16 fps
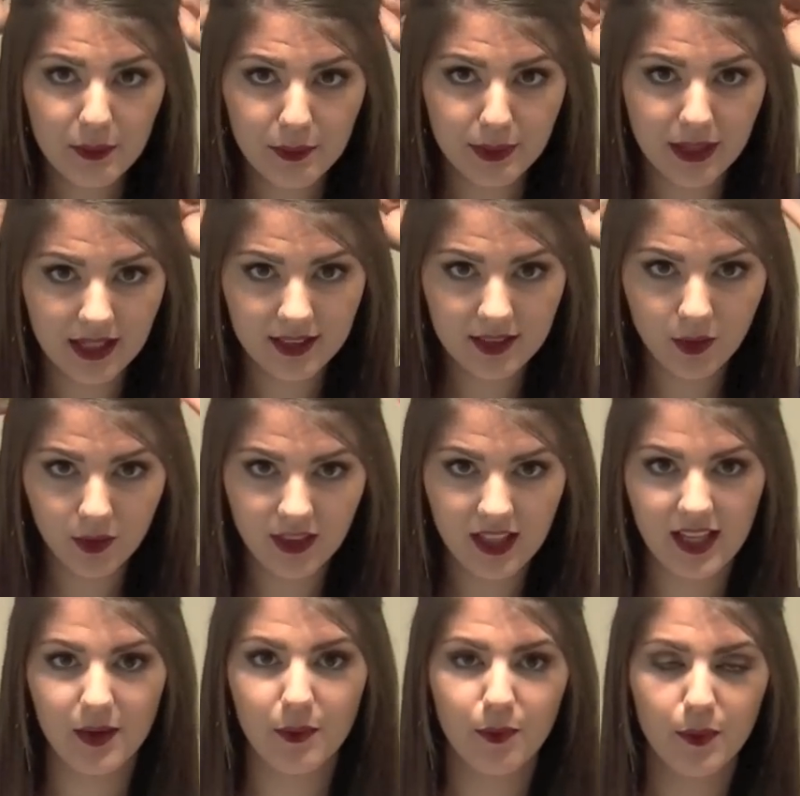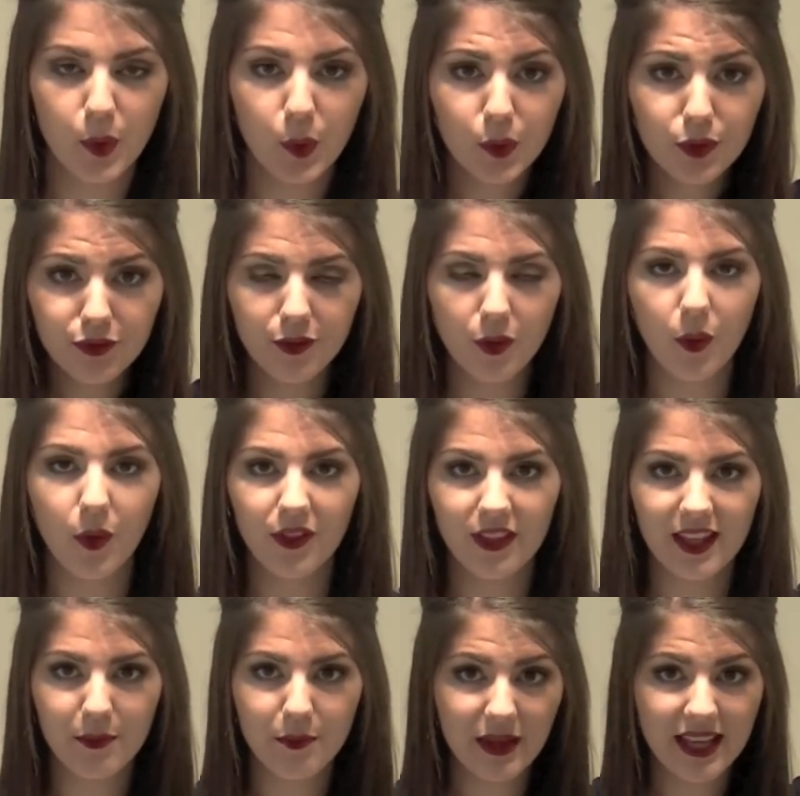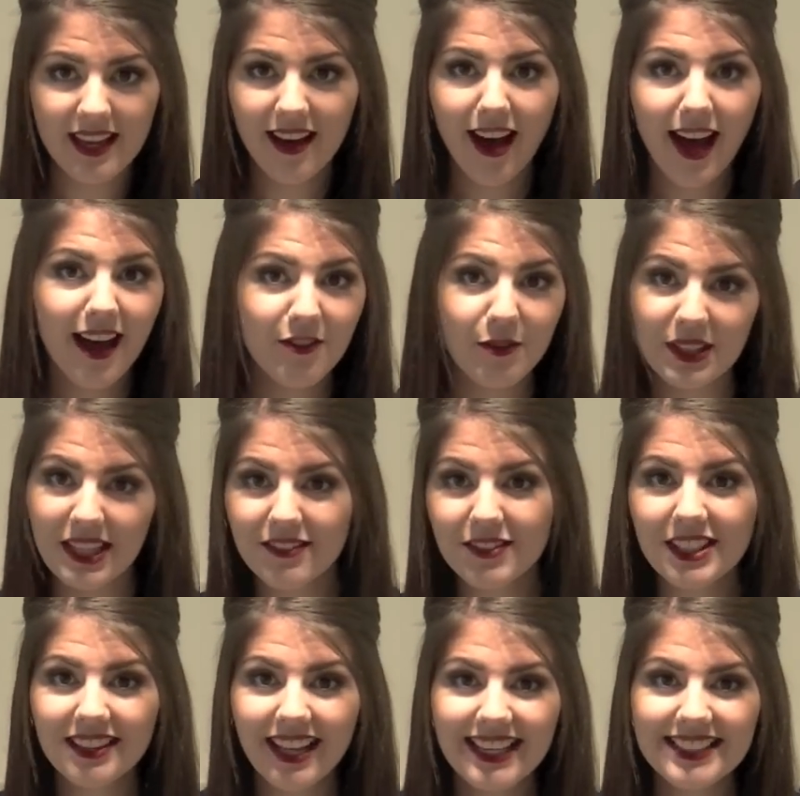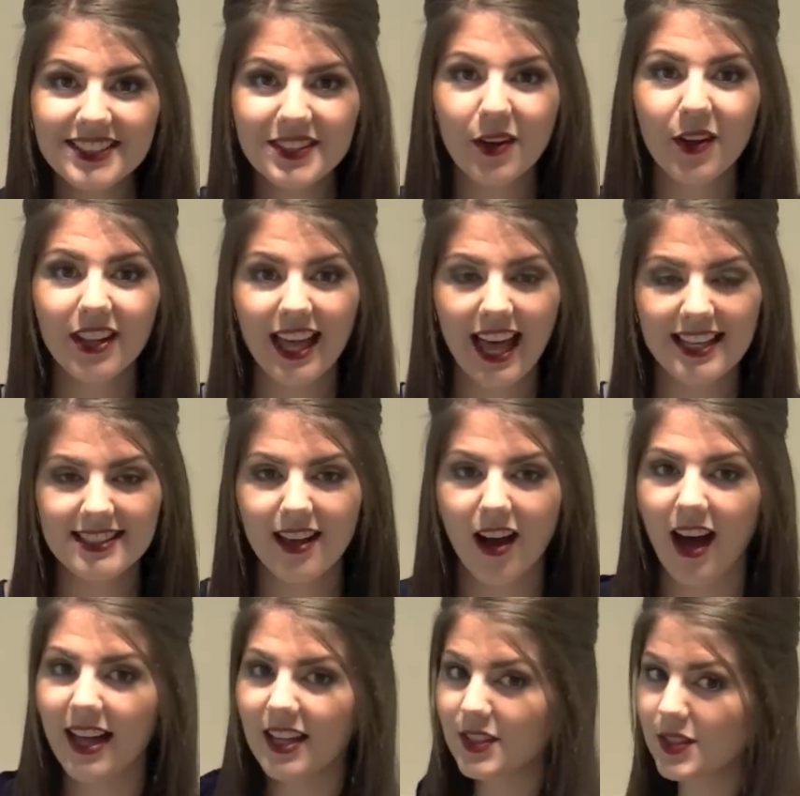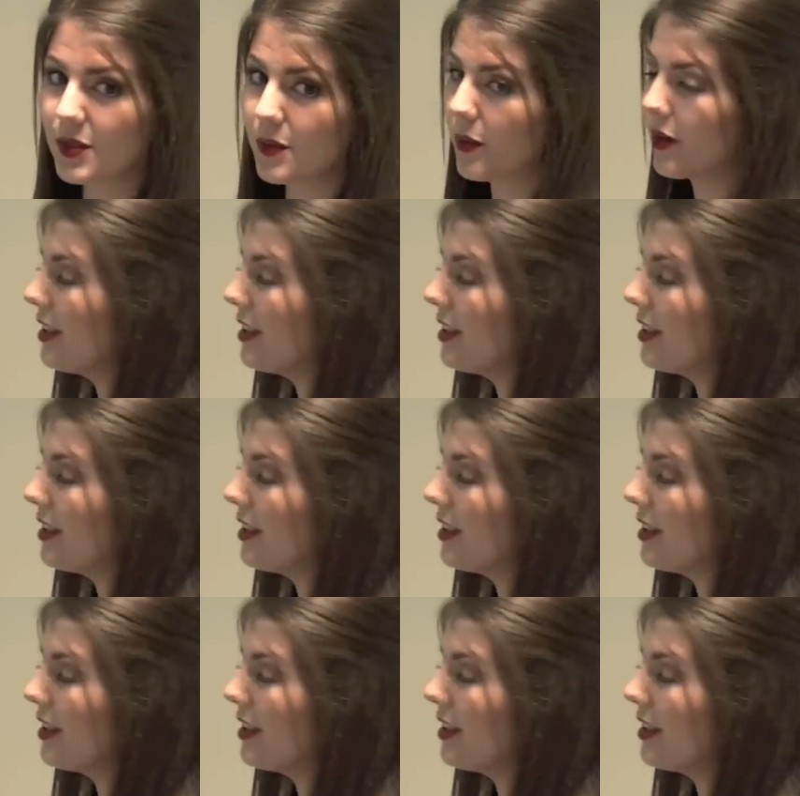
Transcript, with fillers: the bun or the poof or the beehive, whatever you like to call it, as high as you